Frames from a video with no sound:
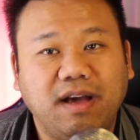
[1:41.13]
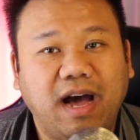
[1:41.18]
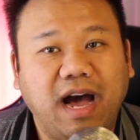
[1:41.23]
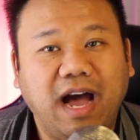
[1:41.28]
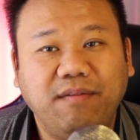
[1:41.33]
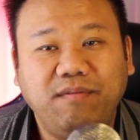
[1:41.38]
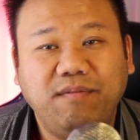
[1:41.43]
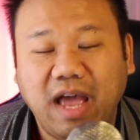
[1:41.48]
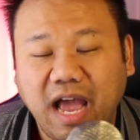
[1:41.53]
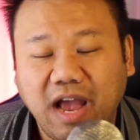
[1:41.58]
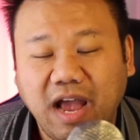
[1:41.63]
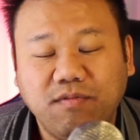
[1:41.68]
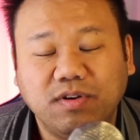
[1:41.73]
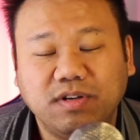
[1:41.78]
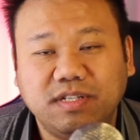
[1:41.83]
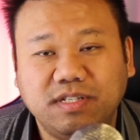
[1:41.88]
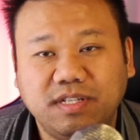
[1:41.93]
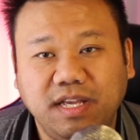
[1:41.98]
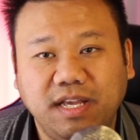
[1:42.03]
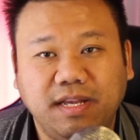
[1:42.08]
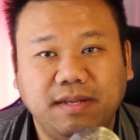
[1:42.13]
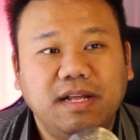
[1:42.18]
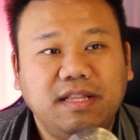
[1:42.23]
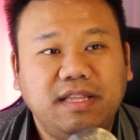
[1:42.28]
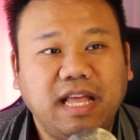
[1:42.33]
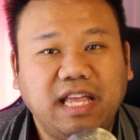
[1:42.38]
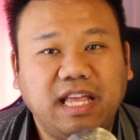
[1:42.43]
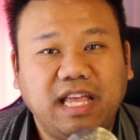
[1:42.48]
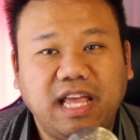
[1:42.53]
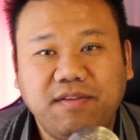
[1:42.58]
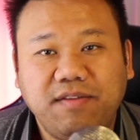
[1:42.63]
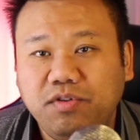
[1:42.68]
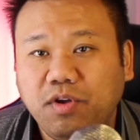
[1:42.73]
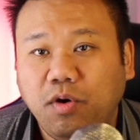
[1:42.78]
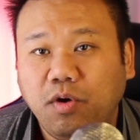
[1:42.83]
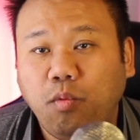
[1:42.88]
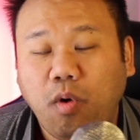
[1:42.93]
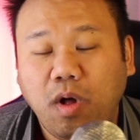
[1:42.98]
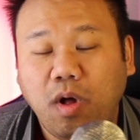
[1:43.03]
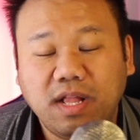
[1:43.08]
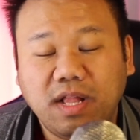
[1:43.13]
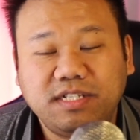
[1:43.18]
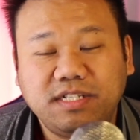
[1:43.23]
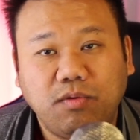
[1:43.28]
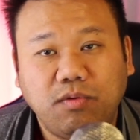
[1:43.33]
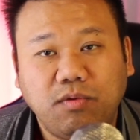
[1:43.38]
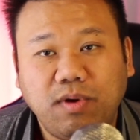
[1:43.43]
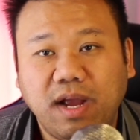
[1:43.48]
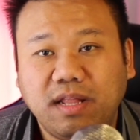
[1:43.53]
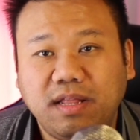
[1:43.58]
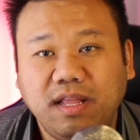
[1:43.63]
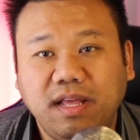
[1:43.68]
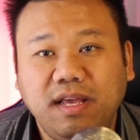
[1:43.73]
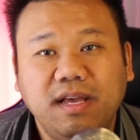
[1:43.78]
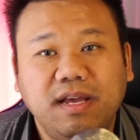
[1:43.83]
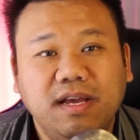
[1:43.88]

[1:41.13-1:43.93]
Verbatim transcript: I've ever seen. They give you the wallets directly